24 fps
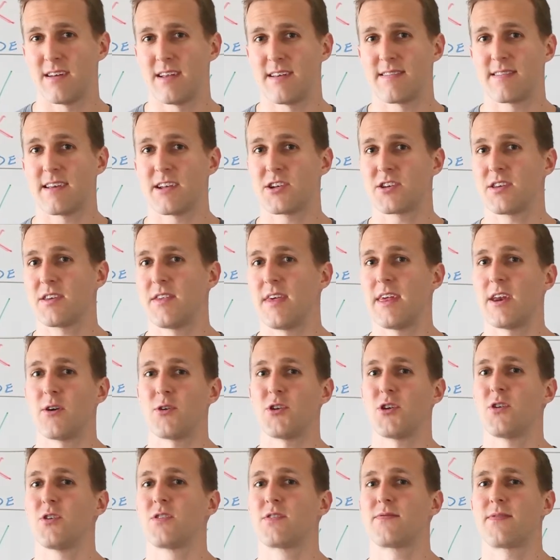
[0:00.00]
Essentially, they
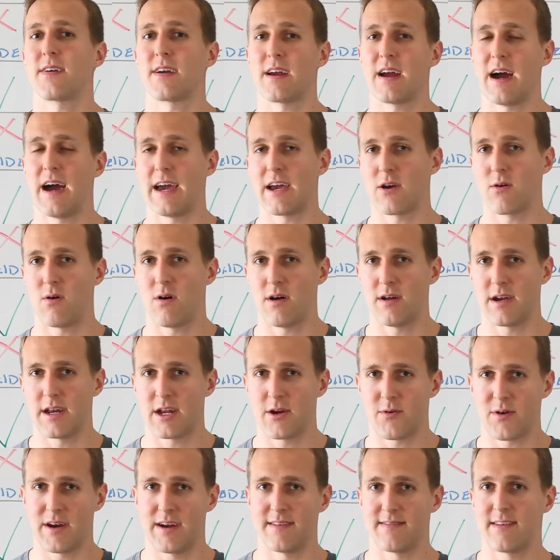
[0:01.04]
don't use very high quality
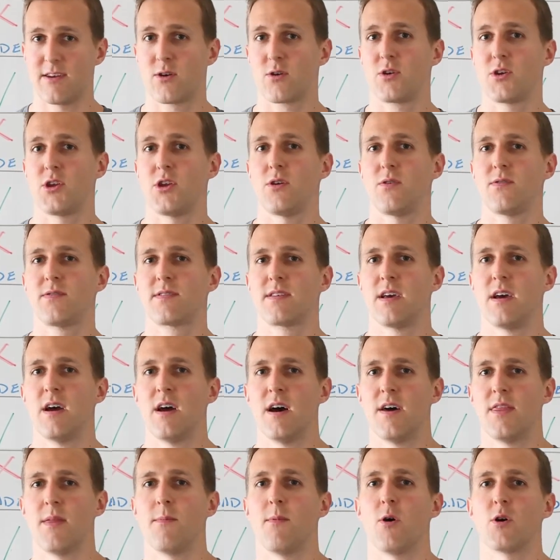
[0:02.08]
ingredients. They don't use
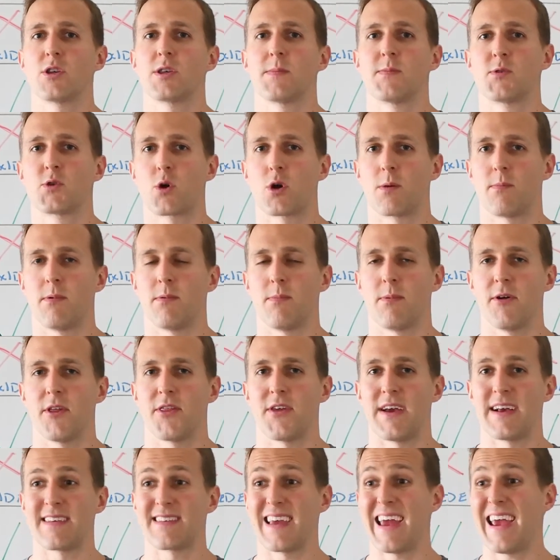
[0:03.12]
the most absorbable
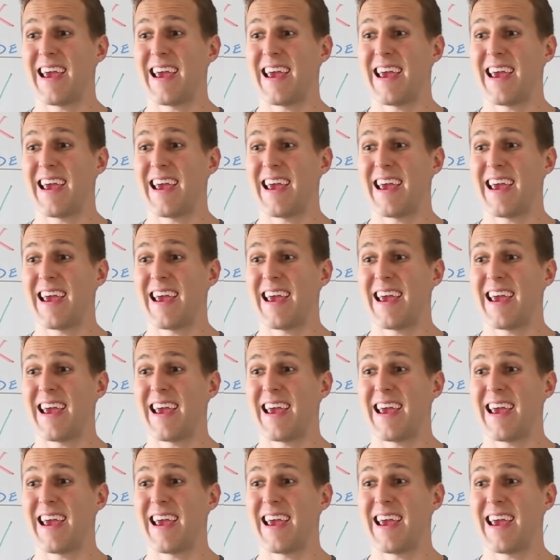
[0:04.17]
things.